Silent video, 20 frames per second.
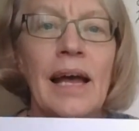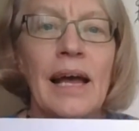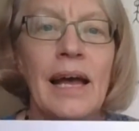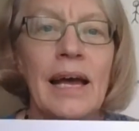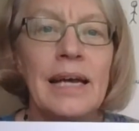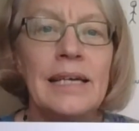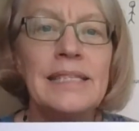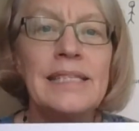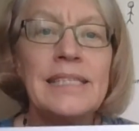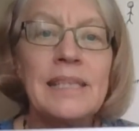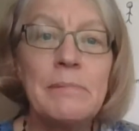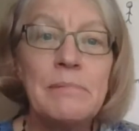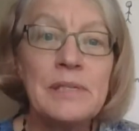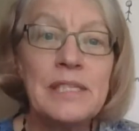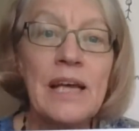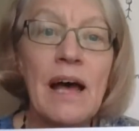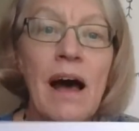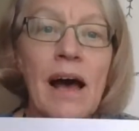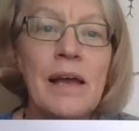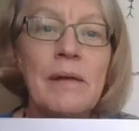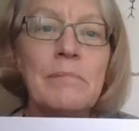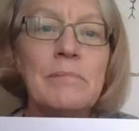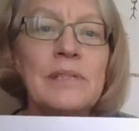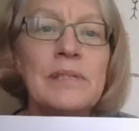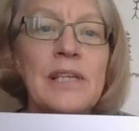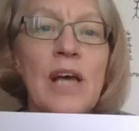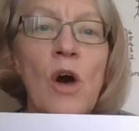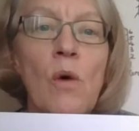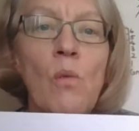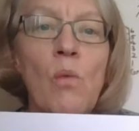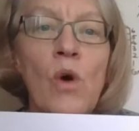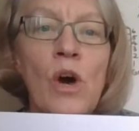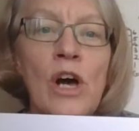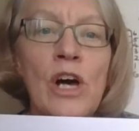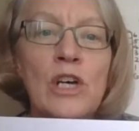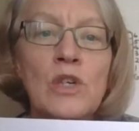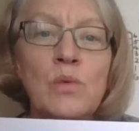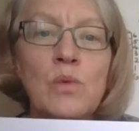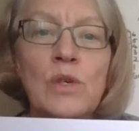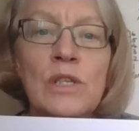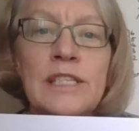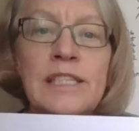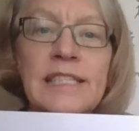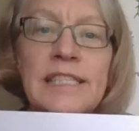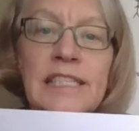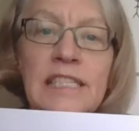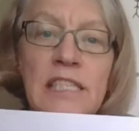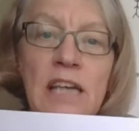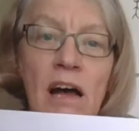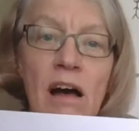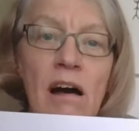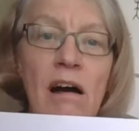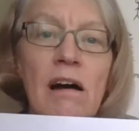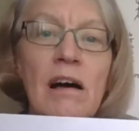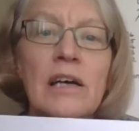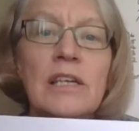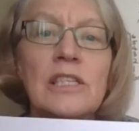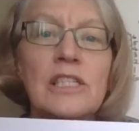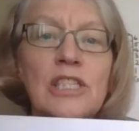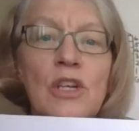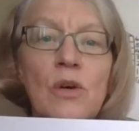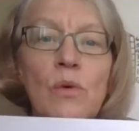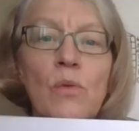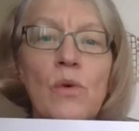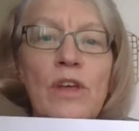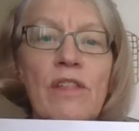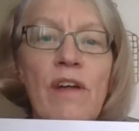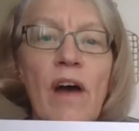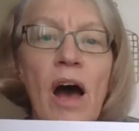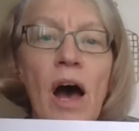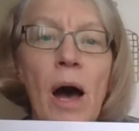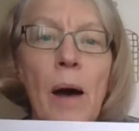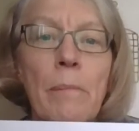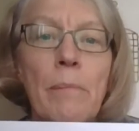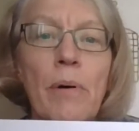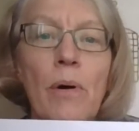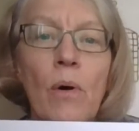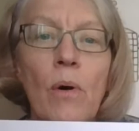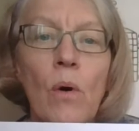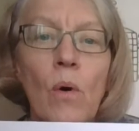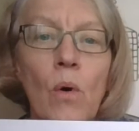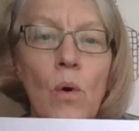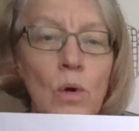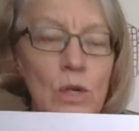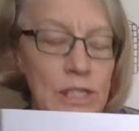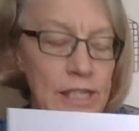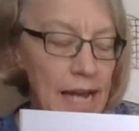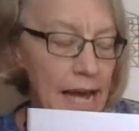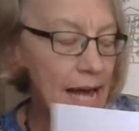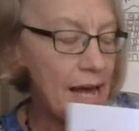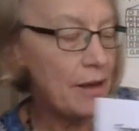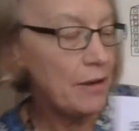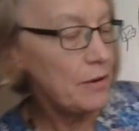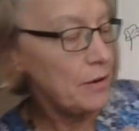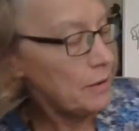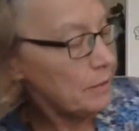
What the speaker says: And sometimes a word will start with up or down.